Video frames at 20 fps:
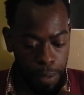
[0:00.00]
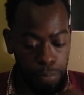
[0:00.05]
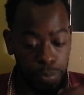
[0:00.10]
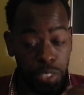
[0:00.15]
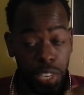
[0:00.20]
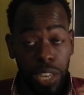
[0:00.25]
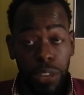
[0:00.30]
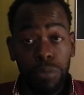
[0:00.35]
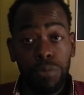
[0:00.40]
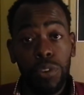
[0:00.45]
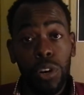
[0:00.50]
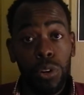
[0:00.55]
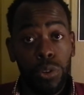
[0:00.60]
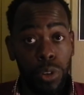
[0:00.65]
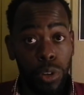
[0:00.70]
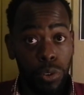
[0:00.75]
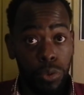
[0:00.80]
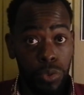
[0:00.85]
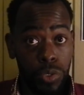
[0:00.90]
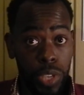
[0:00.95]
Take
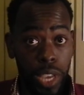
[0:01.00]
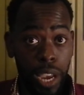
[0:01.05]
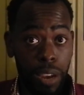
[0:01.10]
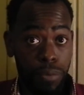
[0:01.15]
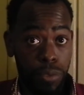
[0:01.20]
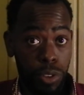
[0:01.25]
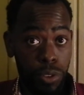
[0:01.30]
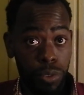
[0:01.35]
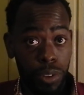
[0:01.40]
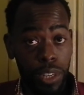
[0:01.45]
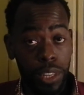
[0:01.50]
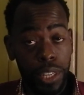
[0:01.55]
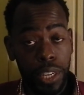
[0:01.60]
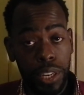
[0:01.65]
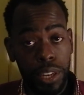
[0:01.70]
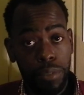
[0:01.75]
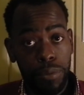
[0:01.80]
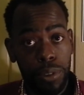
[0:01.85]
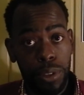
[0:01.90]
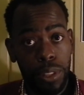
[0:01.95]
photos after you clean
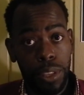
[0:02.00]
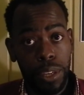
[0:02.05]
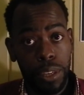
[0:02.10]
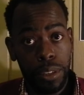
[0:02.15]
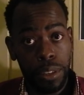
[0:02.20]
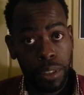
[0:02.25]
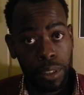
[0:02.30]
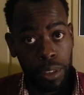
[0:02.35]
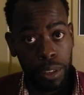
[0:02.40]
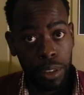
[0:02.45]
everything,